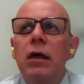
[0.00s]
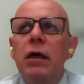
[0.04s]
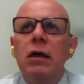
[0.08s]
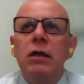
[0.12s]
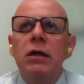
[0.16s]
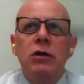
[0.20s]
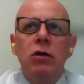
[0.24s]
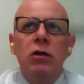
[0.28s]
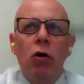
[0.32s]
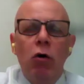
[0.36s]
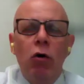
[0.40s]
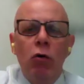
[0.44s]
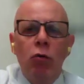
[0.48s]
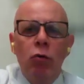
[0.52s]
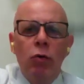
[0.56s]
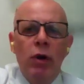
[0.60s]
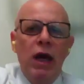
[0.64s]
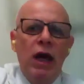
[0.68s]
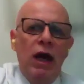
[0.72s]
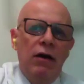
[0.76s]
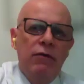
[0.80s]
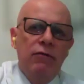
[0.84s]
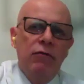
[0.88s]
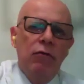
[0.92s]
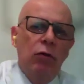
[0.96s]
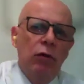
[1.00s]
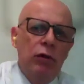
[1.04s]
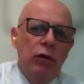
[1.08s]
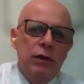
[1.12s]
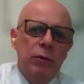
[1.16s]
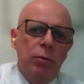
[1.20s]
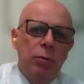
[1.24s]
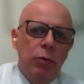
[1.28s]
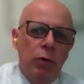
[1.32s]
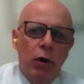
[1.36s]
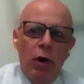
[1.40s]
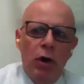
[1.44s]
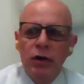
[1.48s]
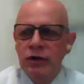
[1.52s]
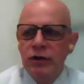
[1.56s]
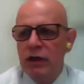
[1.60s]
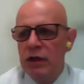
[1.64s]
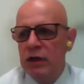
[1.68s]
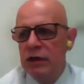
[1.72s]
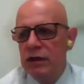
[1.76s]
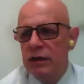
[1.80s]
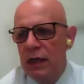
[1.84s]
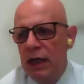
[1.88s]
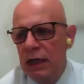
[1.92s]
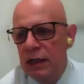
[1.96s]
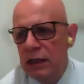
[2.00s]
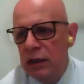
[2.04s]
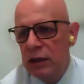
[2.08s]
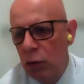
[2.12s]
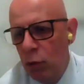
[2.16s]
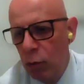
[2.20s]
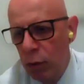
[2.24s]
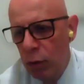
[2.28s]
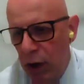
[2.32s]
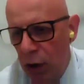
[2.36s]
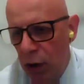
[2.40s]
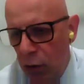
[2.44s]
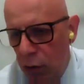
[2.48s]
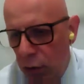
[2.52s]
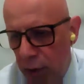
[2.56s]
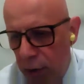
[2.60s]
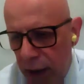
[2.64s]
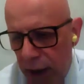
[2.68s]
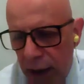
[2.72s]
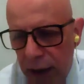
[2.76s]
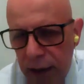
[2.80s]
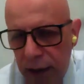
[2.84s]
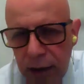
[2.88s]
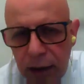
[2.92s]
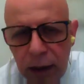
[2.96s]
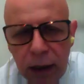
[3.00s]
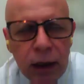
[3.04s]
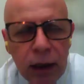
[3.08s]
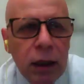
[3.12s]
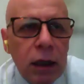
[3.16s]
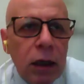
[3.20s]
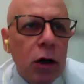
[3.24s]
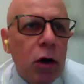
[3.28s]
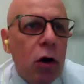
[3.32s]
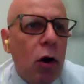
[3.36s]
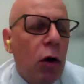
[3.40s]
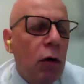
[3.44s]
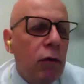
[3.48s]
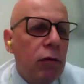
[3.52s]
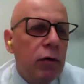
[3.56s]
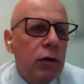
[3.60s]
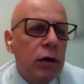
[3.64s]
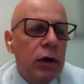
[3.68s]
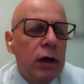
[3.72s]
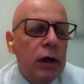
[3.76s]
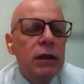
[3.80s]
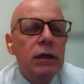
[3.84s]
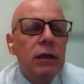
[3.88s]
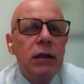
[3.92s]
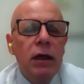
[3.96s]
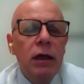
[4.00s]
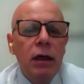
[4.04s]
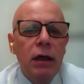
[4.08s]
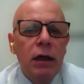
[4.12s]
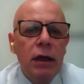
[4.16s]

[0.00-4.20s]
So we have all the process that we already covered